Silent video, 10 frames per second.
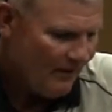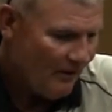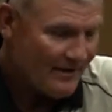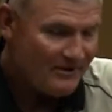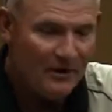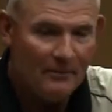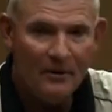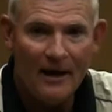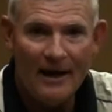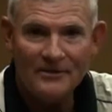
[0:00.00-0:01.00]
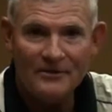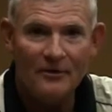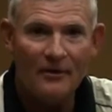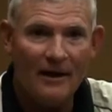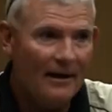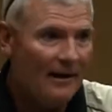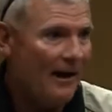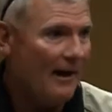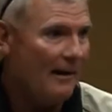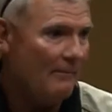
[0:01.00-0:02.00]
I stood up here last year and I
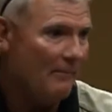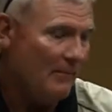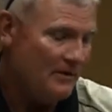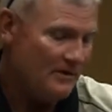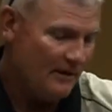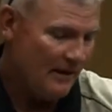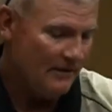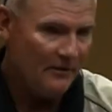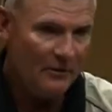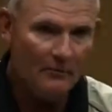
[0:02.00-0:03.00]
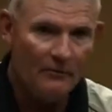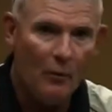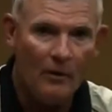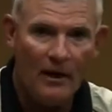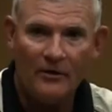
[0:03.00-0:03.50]
mentioned that the year before I